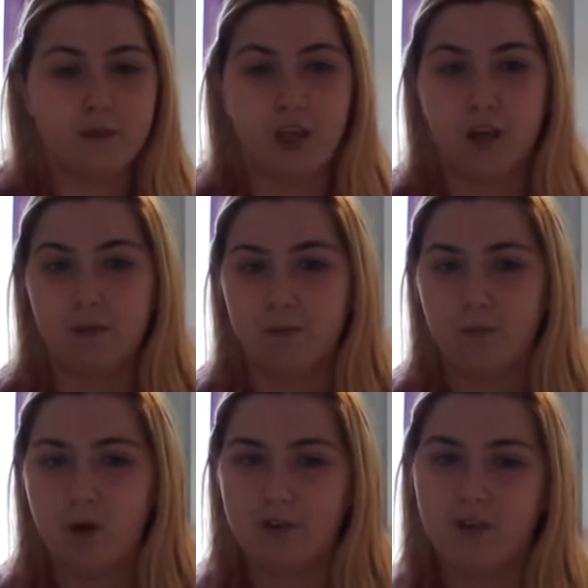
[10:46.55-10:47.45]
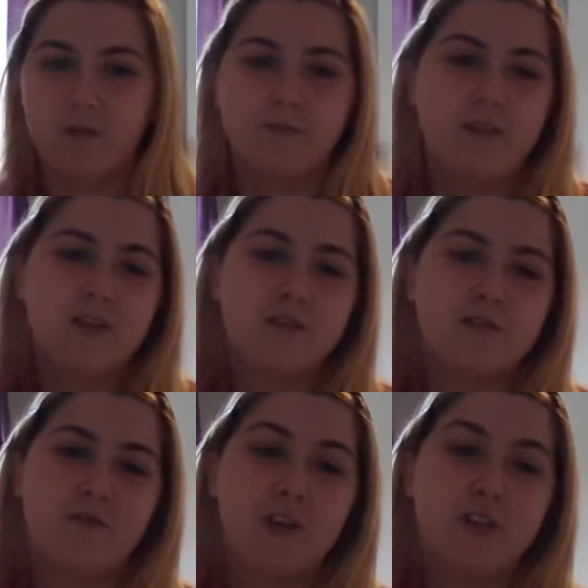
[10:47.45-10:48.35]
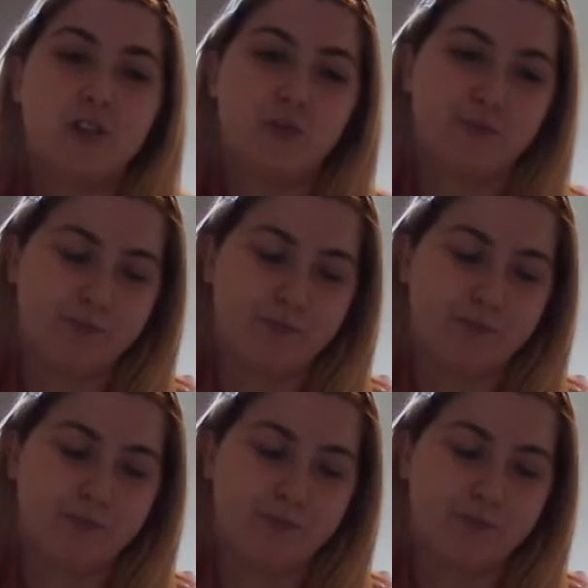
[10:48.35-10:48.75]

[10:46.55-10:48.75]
Yeah, whatever. That's French.